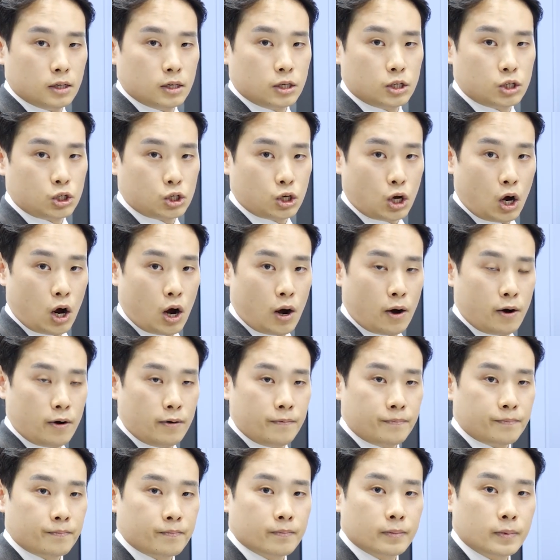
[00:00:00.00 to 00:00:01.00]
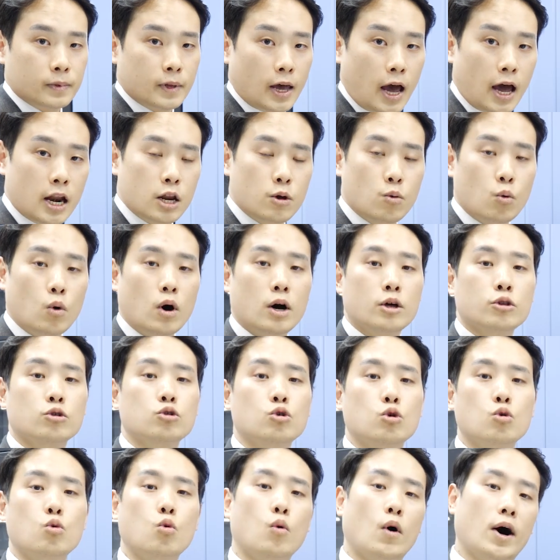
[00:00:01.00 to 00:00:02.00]
So anyone
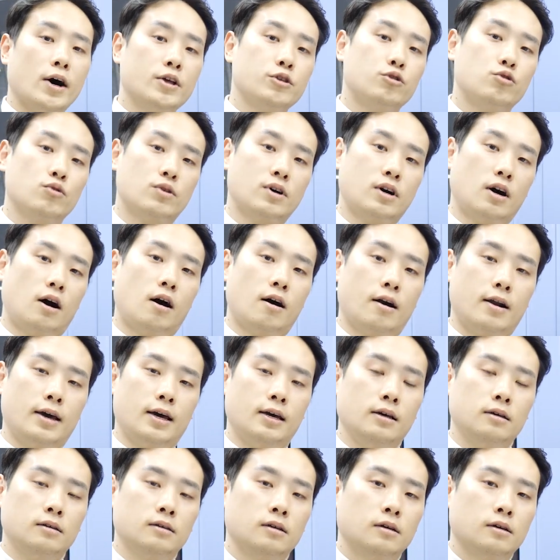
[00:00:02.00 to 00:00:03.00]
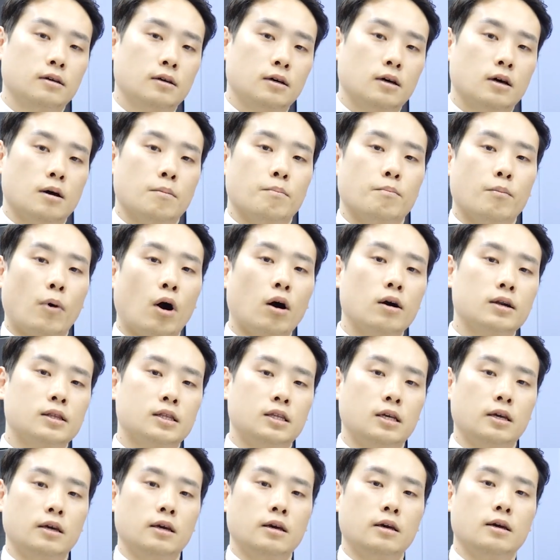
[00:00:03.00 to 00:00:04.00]
who wants to cutting
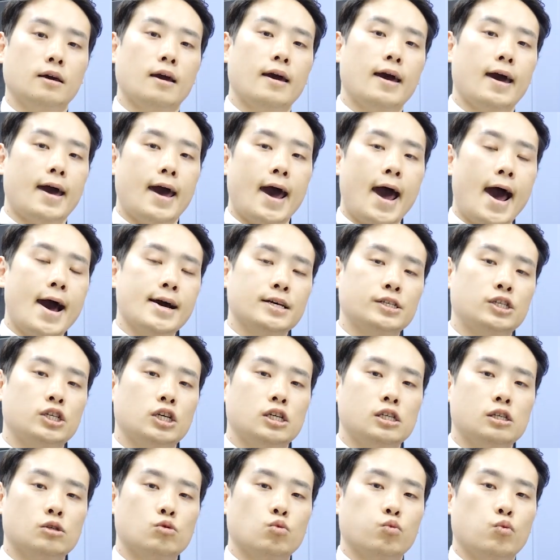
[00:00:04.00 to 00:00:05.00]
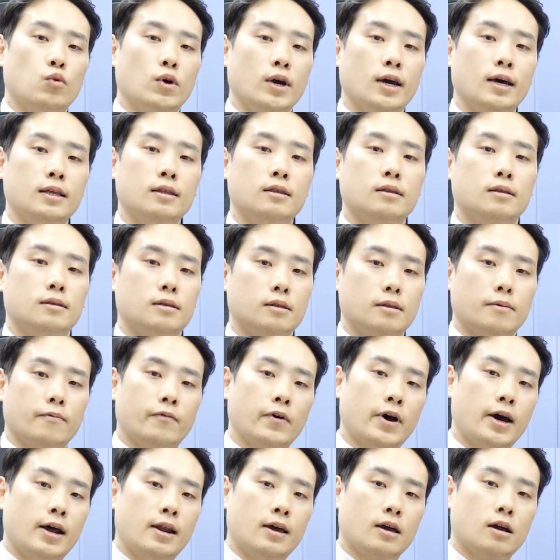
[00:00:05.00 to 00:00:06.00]
multi-axis with
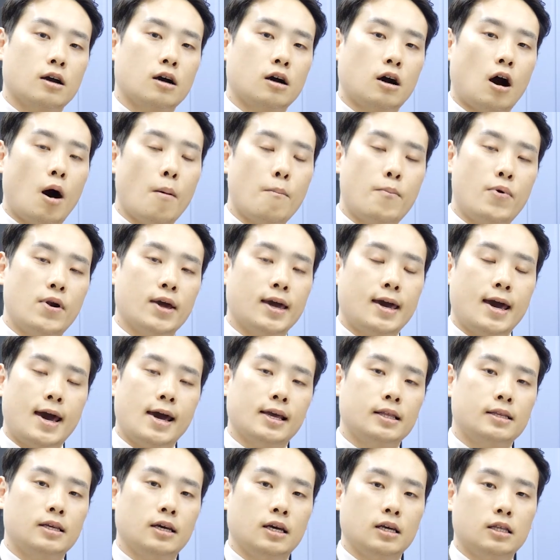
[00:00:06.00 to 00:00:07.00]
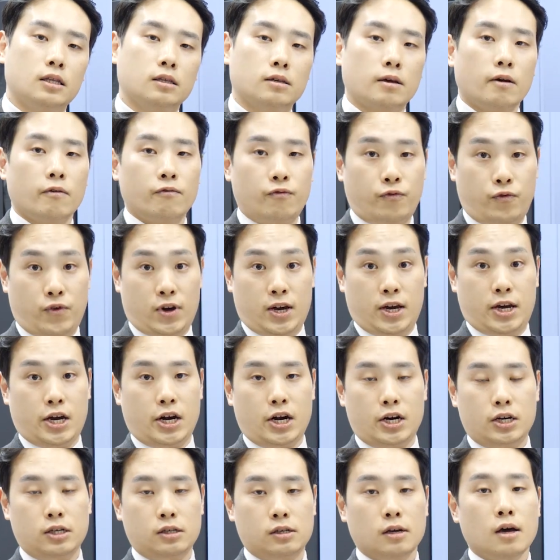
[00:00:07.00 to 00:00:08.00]
very complicated
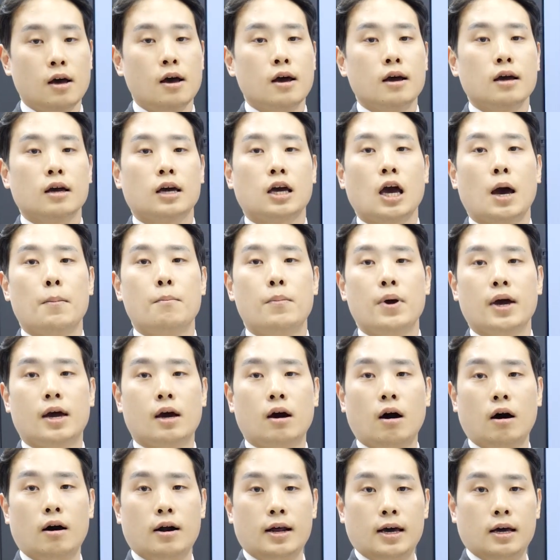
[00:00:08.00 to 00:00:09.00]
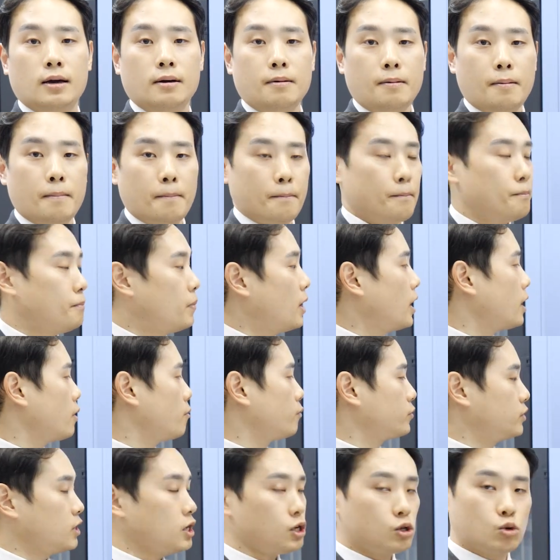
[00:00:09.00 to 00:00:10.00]
figures can be cutting by
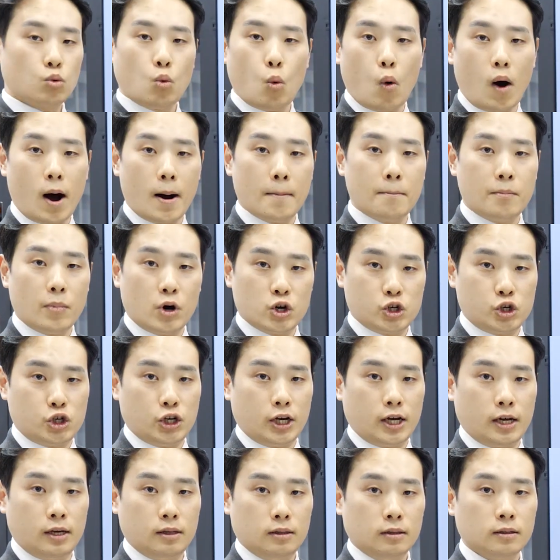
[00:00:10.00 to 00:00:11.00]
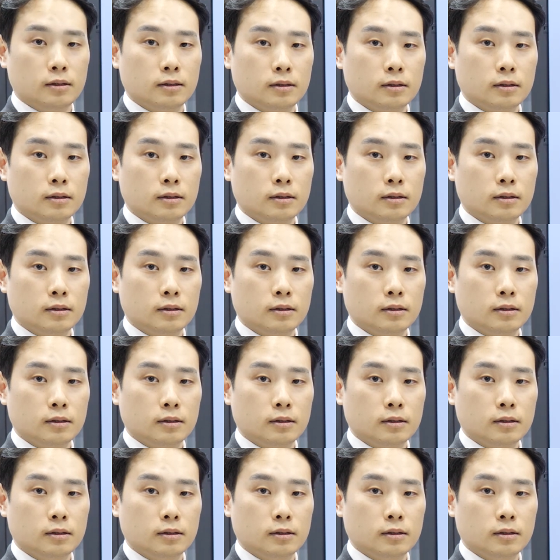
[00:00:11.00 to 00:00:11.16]
this one machine,